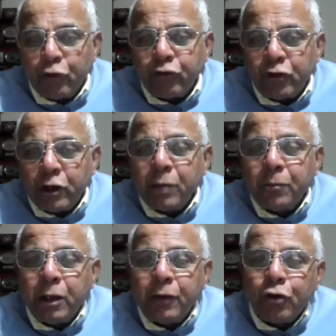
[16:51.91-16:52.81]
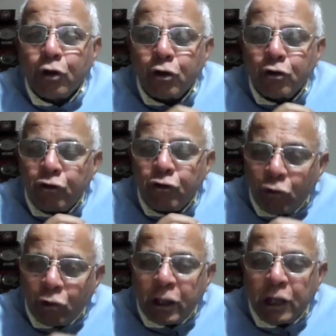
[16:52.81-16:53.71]
Posturing means you're going to
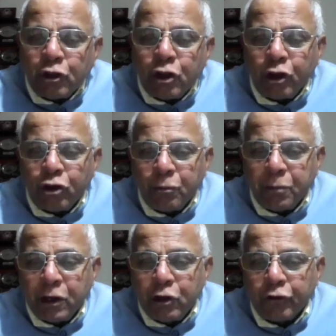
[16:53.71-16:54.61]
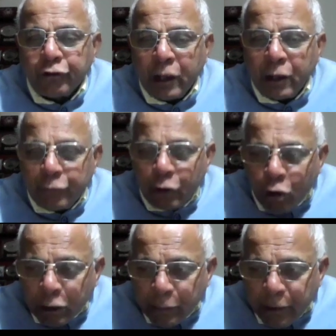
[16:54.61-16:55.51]
show that you're equipping yourself, you've
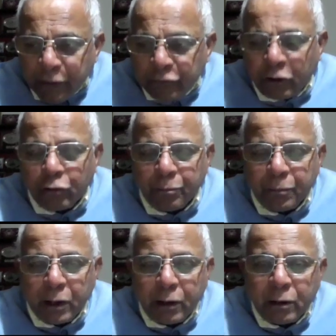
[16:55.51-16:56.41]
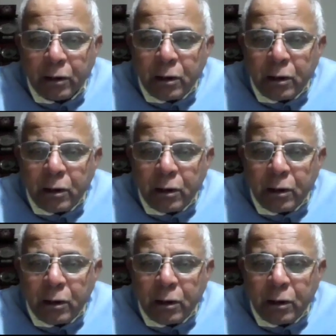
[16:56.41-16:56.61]
got the best equipment.